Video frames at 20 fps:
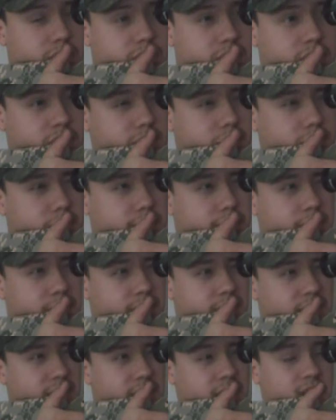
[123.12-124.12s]
in the scope
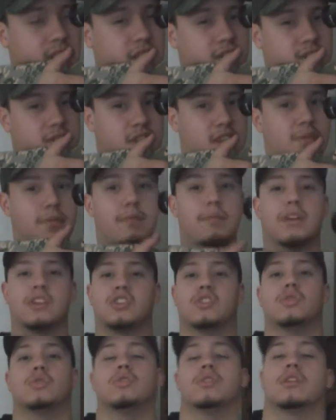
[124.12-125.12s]
and also keeping my
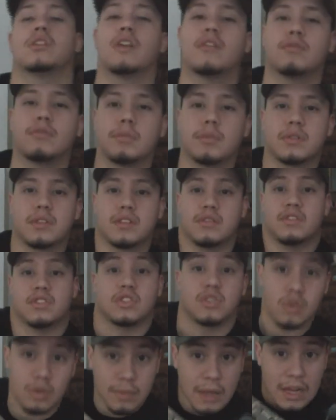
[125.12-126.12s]
shoulder a comfortable
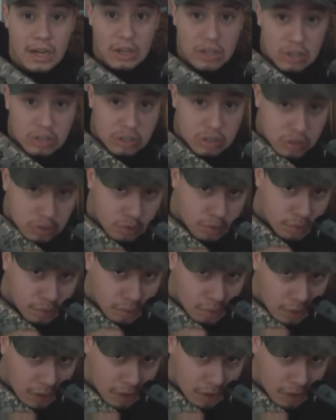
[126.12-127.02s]
distance so I'm not hunched over